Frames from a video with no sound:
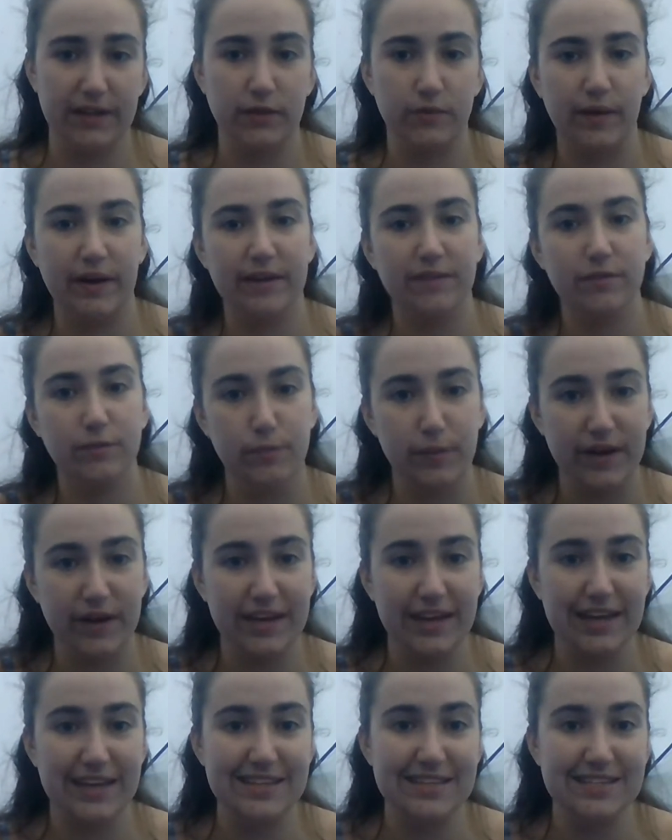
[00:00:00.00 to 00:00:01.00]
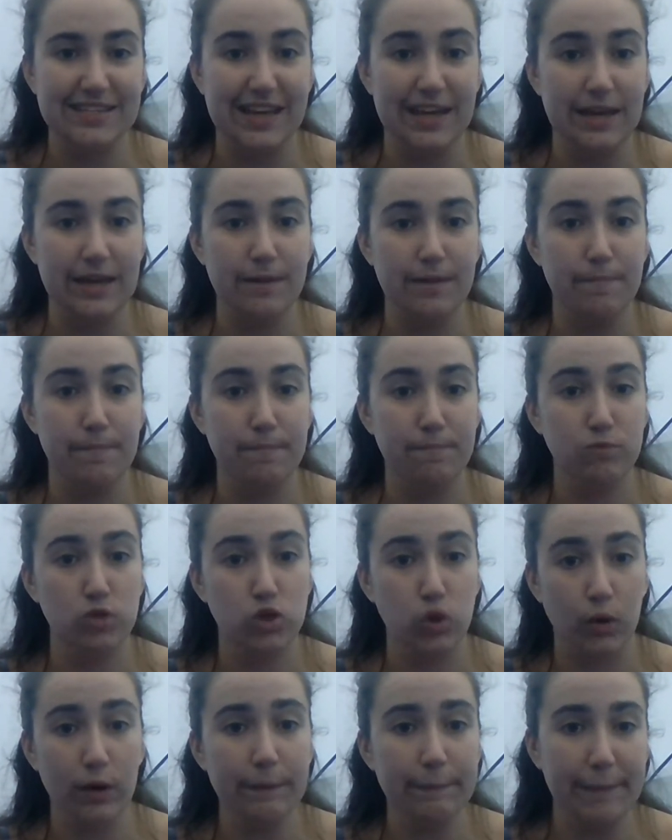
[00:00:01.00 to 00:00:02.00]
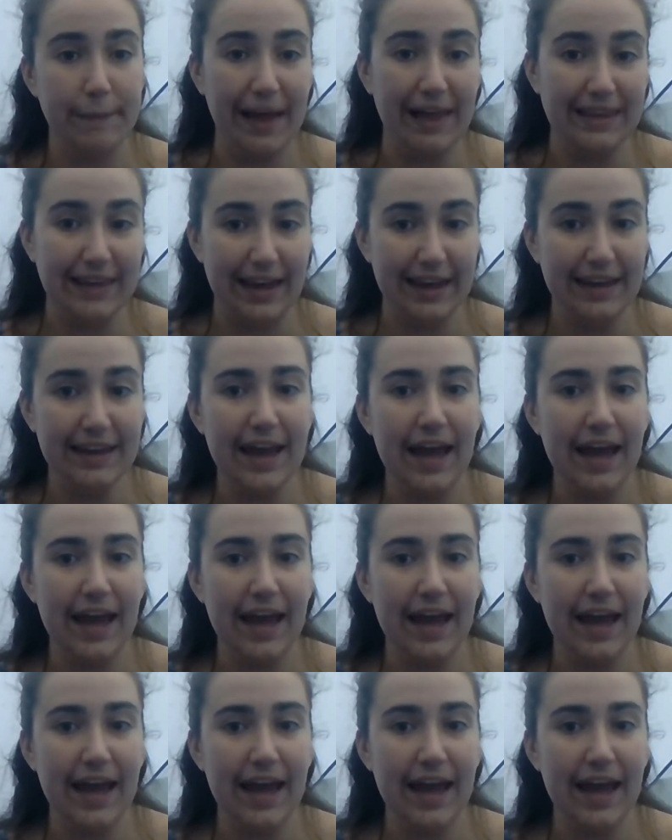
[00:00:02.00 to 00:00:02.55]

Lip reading: The Rite of Spring is a short ballet,